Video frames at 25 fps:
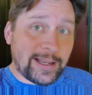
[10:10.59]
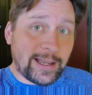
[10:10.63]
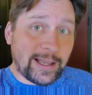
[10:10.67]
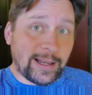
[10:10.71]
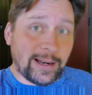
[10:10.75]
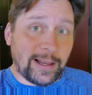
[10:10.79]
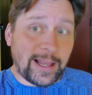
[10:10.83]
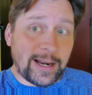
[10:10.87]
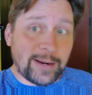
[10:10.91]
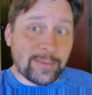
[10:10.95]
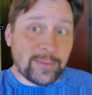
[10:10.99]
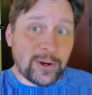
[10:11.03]

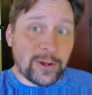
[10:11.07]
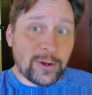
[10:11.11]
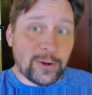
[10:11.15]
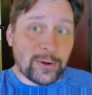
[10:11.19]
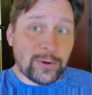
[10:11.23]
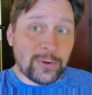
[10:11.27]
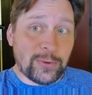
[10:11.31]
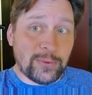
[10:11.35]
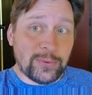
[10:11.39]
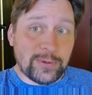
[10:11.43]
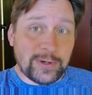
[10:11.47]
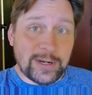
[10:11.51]
and let them
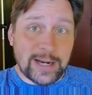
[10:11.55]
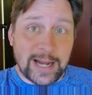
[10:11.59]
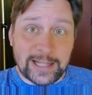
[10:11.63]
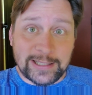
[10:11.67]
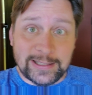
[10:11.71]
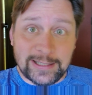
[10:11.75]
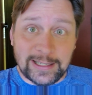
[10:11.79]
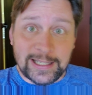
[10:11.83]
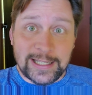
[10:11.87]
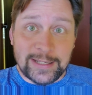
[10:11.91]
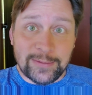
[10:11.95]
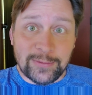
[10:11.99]
know
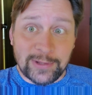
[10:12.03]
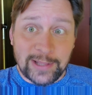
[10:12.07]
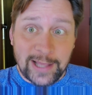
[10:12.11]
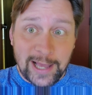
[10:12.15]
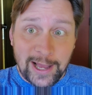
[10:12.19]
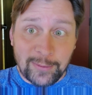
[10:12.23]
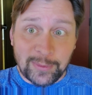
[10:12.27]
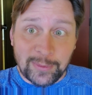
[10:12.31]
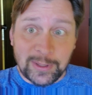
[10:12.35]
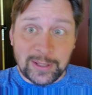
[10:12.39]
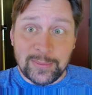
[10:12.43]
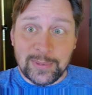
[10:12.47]
not to leave
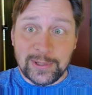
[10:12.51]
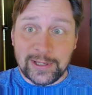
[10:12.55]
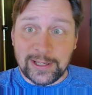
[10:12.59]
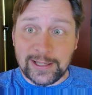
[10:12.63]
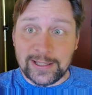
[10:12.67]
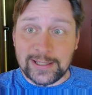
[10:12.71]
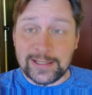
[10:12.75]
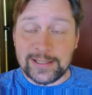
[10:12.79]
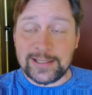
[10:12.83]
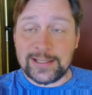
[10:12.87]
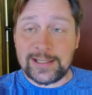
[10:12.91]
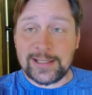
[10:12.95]
without me,
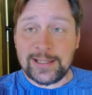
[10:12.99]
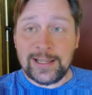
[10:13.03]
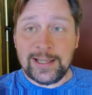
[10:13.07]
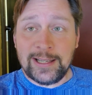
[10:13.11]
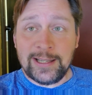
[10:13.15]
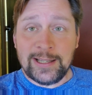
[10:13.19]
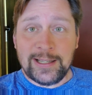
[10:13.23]
because